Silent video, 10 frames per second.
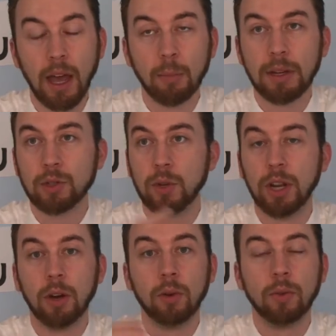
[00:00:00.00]
Because we
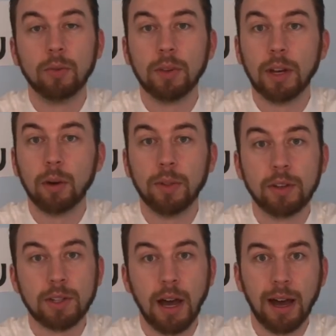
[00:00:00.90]
know, you know,
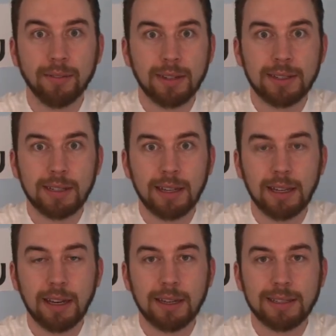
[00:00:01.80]
there's obviously
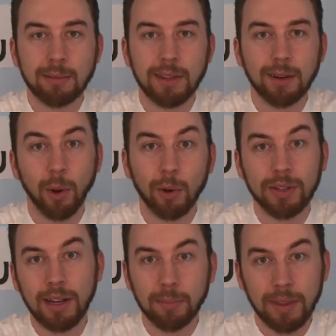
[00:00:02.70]
something
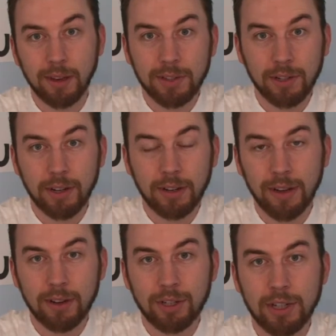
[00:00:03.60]
holding up the alternative
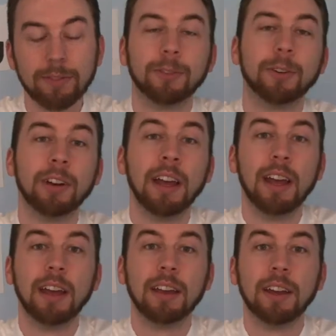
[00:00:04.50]
energy for,
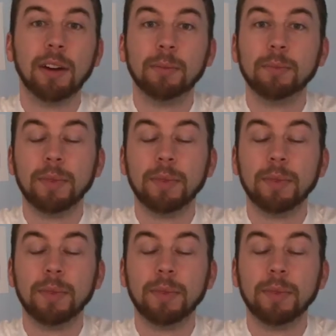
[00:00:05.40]
you know,